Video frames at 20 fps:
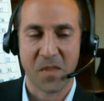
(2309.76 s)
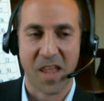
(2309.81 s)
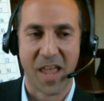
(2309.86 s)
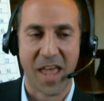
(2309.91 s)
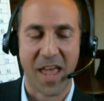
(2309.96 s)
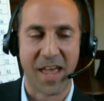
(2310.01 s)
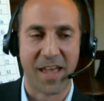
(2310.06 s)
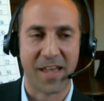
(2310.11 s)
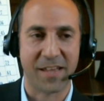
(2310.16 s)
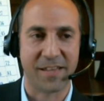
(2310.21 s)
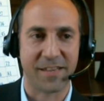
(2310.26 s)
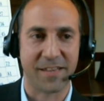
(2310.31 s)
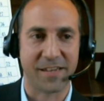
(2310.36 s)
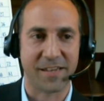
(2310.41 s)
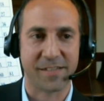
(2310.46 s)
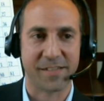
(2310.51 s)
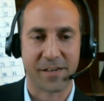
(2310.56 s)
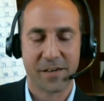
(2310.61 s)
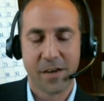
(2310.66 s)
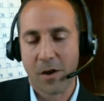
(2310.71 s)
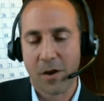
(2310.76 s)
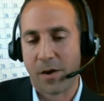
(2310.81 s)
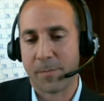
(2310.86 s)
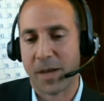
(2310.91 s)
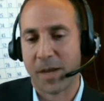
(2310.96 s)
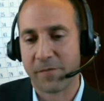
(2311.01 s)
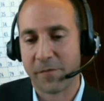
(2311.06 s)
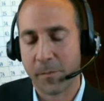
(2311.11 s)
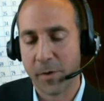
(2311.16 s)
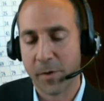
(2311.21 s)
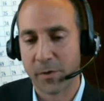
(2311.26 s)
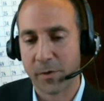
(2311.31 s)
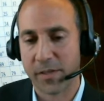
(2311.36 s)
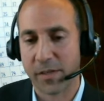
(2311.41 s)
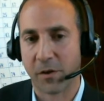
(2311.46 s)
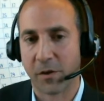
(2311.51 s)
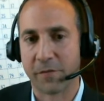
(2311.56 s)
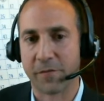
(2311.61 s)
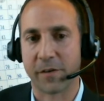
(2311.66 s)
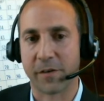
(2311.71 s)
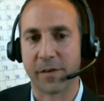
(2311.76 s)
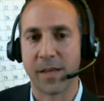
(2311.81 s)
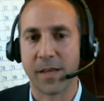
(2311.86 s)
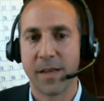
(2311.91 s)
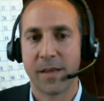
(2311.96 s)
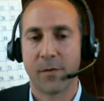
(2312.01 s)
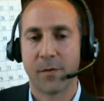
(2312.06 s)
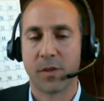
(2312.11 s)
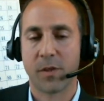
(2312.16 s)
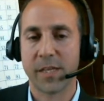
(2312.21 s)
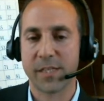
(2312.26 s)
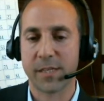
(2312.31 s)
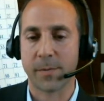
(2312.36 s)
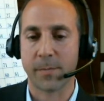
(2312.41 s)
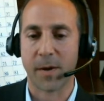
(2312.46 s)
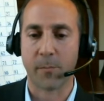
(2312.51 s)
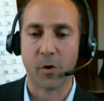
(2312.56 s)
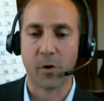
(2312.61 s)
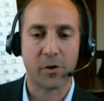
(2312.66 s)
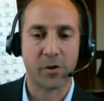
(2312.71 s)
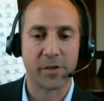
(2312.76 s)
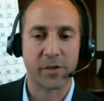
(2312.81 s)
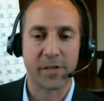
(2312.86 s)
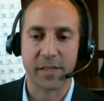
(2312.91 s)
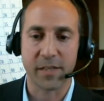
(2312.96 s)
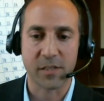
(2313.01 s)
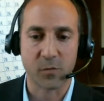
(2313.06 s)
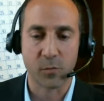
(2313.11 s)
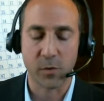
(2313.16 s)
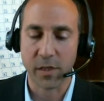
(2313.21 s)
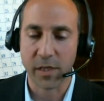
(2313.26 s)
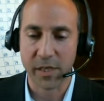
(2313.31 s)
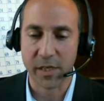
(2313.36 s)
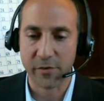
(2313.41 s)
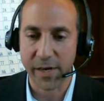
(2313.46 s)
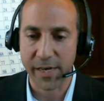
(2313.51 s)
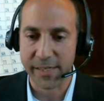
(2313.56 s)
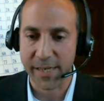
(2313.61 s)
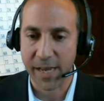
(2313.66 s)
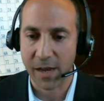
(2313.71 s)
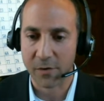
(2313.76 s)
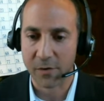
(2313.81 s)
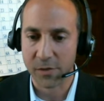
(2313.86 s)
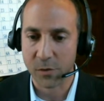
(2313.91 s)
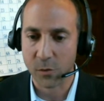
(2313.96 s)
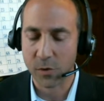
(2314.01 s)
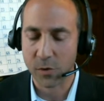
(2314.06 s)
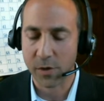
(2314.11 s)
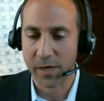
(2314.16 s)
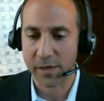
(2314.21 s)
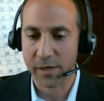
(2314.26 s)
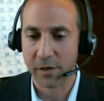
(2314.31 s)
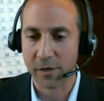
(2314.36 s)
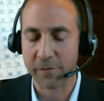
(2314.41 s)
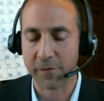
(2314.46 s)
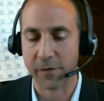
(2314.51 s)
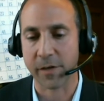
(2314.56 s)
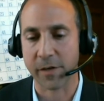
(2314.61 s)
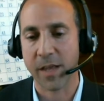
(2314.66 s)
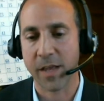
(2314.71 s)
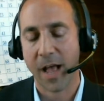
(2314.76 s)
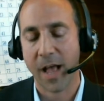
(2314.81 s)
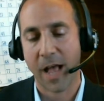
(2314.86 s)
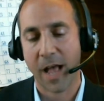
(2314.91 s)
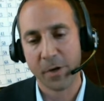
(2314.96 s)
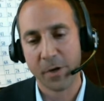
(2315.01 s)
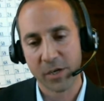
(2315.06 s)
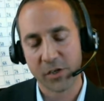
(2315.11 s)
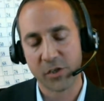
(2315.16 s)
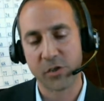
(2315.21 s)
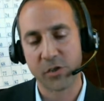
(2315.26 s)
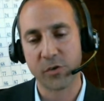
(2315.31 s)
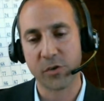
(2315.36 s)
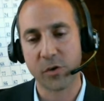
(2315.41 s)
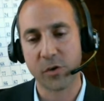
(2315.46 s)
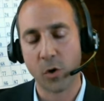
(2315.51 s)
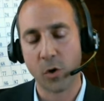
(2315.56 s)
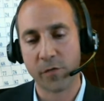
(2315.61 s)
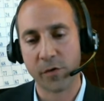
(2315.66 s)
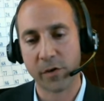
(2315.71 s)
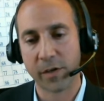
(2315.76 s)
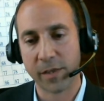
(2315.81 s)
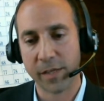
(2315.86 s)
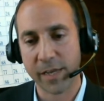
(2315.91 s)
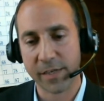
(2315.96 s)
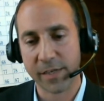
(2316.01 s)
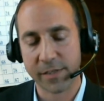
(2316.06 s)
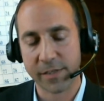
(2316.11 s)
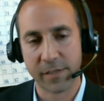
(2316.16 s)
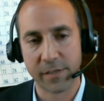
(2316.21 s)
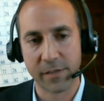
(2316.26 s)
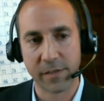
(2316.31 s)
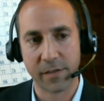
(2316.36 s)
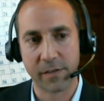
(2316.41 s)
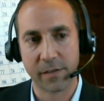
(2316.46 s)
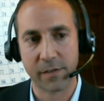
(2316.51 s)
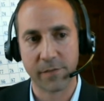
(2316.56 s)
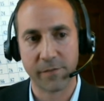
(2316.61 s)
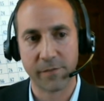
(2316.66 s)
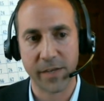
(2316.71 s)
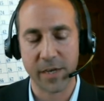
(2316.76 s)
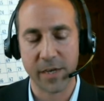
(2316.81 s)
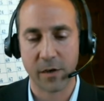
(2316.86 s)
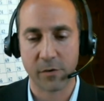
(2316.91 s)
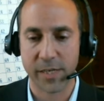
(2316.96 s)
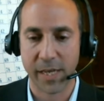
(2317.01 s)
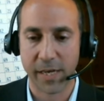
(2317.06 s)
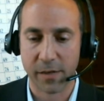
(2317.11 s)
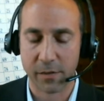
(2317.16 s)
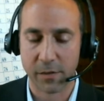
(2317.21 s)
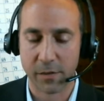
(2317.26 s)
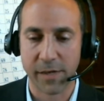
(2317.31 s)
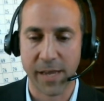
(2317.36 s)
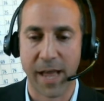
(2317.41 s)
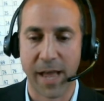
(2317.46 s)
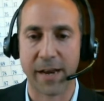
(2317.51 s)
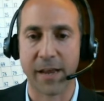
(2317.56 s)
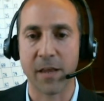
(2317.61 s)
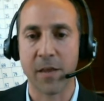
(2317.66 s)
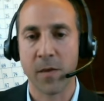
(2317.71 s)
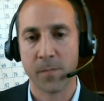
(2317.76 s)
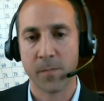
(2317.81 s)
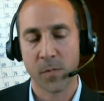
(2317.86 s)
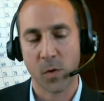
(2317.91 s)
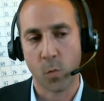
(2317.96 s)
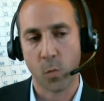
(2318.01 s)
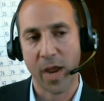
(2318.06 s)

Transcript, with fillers: And they say, no, I'm not familiar with Guilford. Well, listen, my broker did this really great town tour on Guilford. I'm going to shoot you over a link to the, the video. Take a look at it.